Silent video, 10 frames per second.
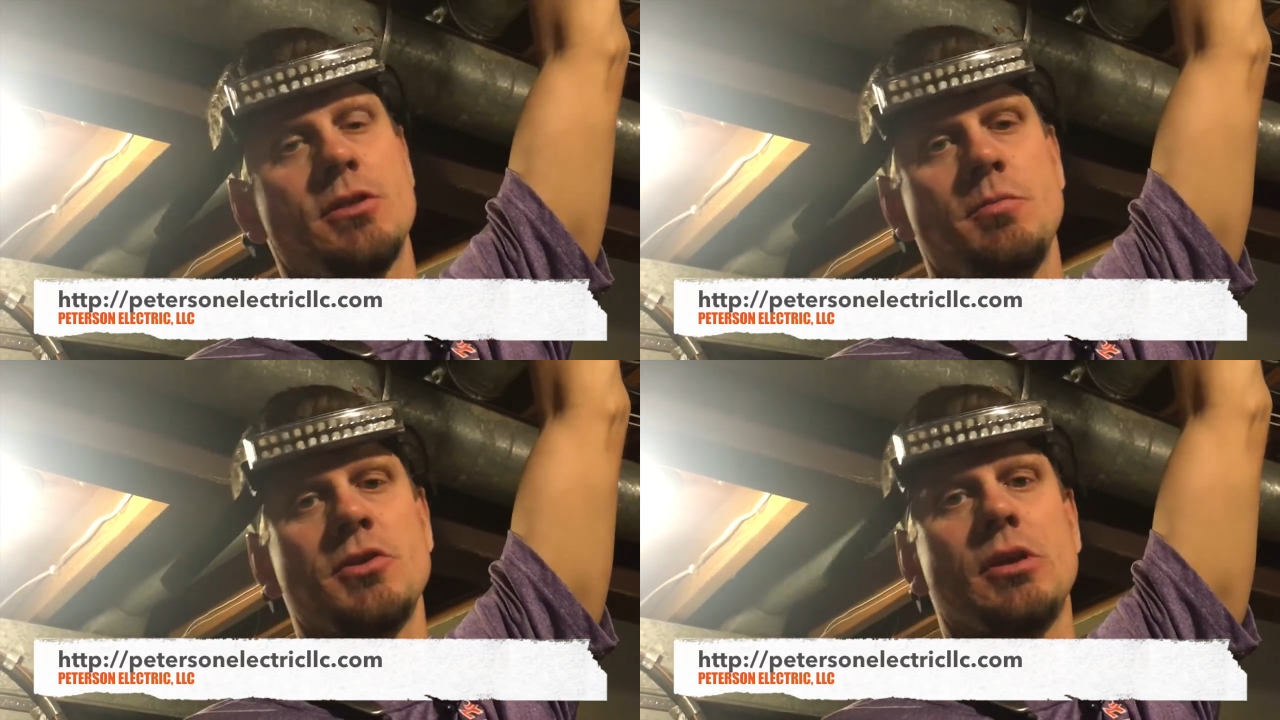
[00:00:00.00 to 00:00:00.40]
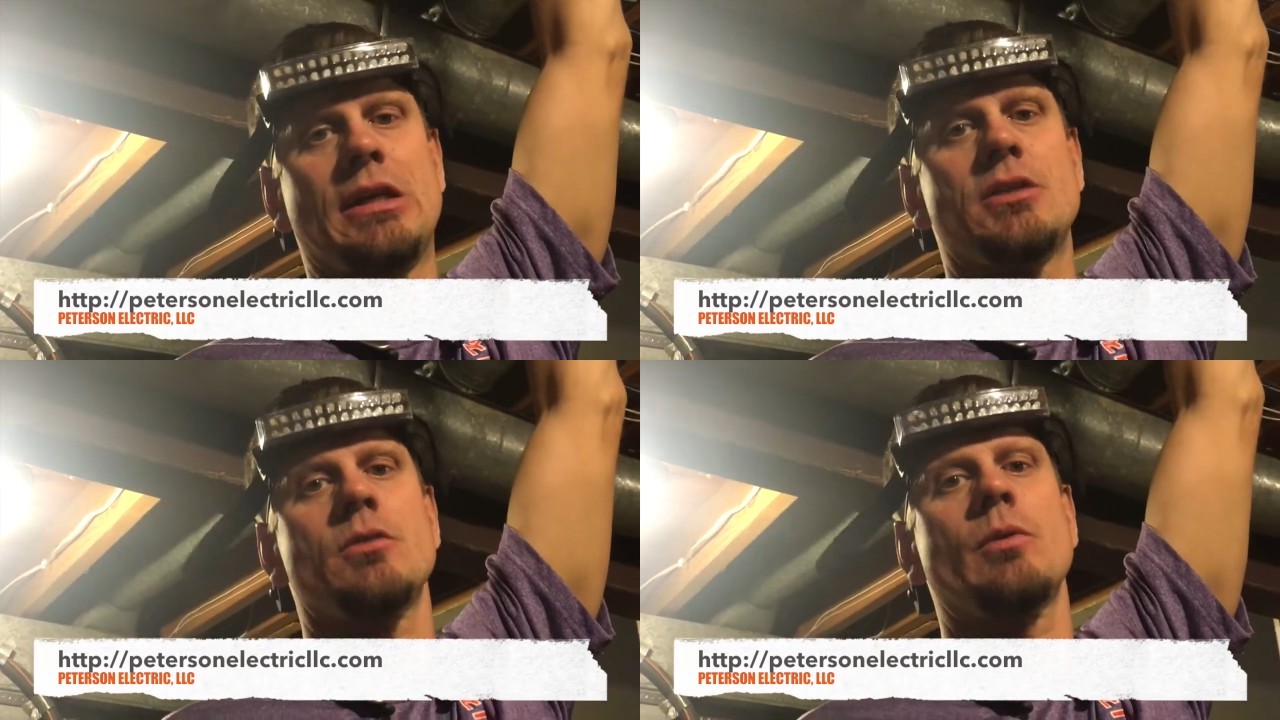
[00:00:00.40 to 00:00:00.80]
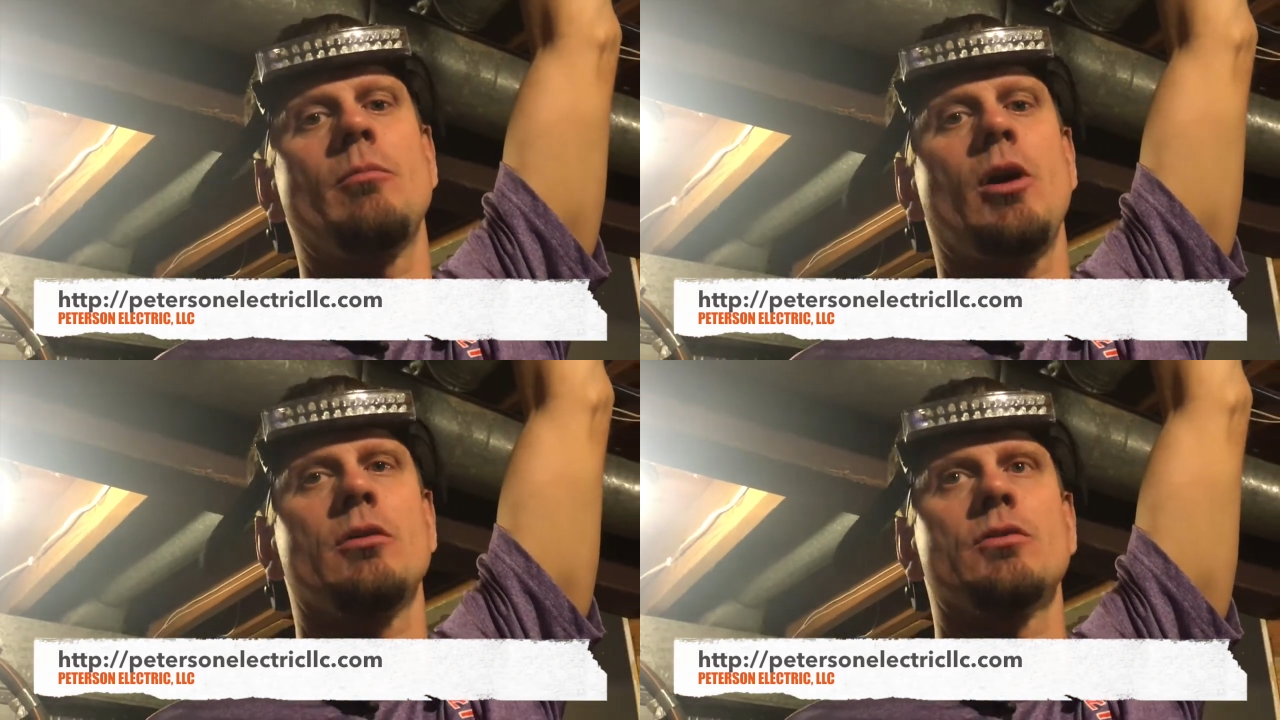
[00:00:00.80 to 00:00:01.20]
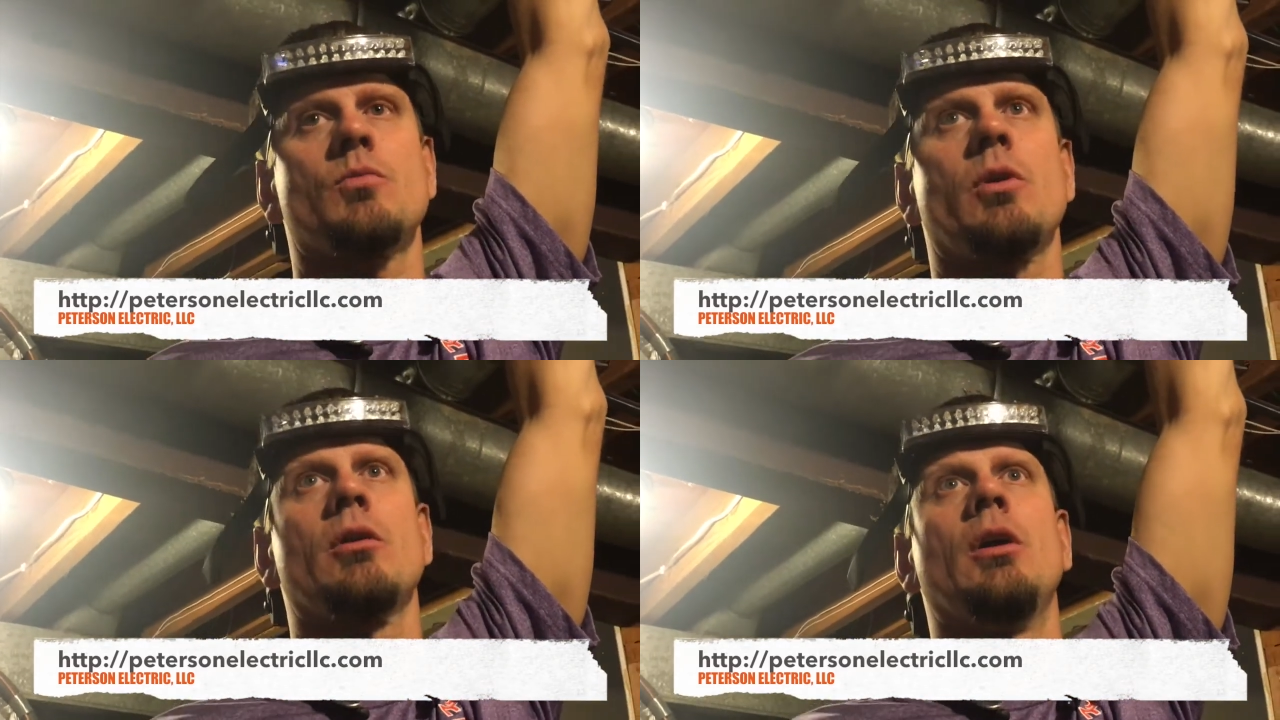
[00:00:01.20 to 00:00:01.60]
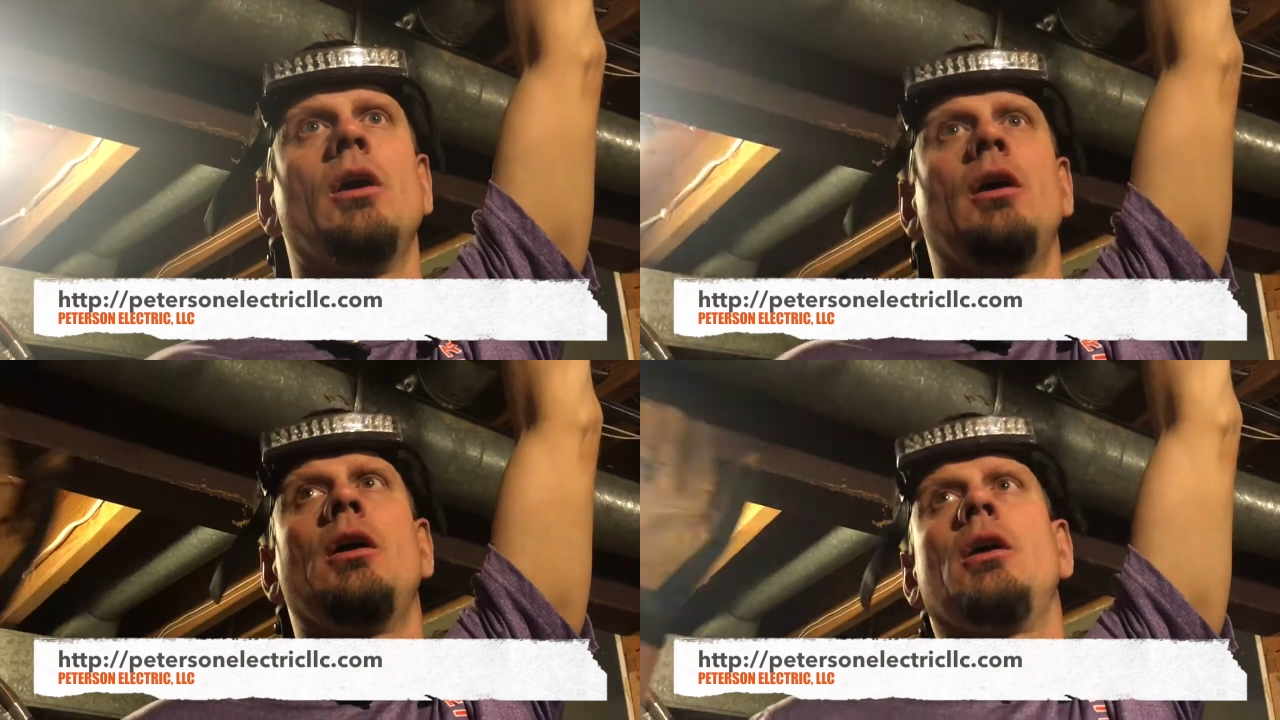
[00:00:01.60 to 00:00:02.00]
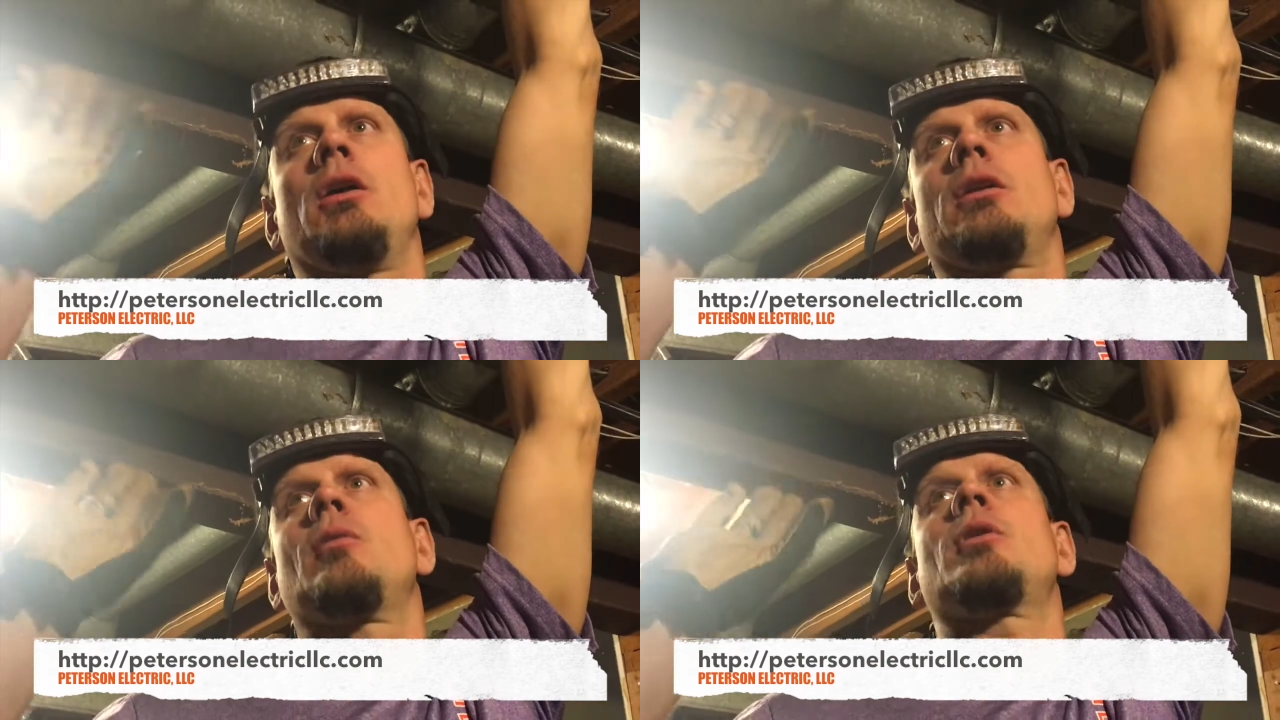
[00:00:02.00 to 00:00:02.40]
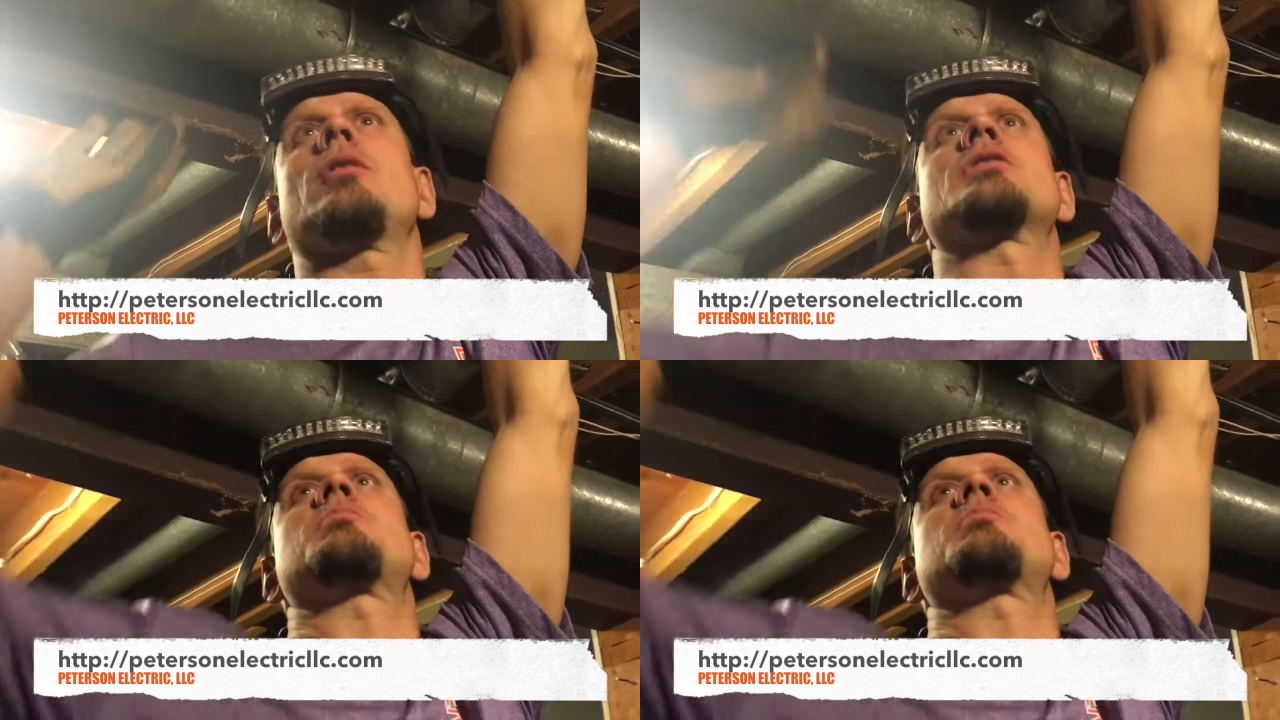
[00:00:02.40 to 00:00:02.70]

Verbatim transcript: especially kitchen remodels, where they want all the